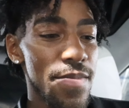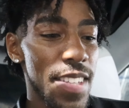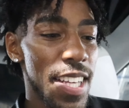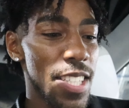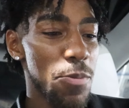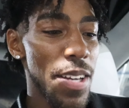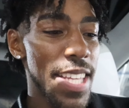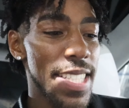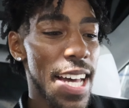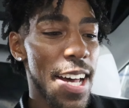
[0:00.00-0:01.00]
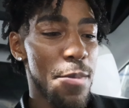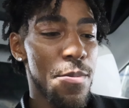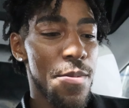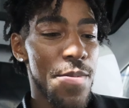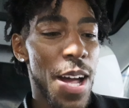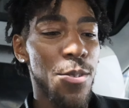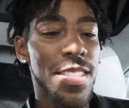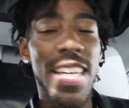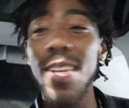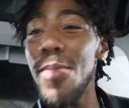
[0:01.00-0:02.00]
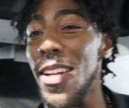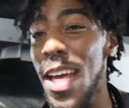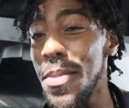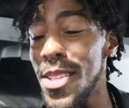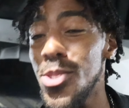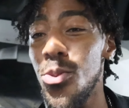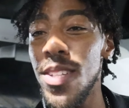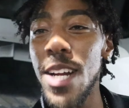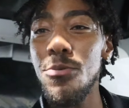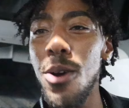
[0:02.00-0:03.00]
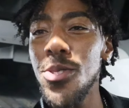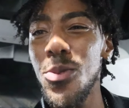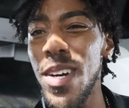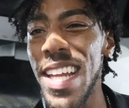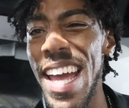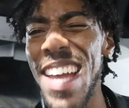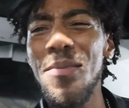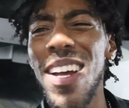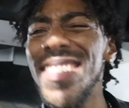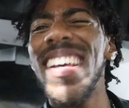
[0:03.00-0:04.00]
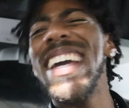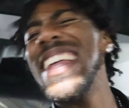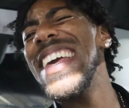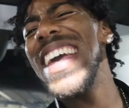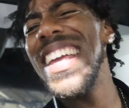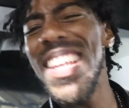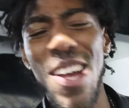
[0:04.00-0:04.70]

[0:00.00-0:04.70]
Because it's about that time. I was thinking about naming this tour like Road to 1K, but I was like, you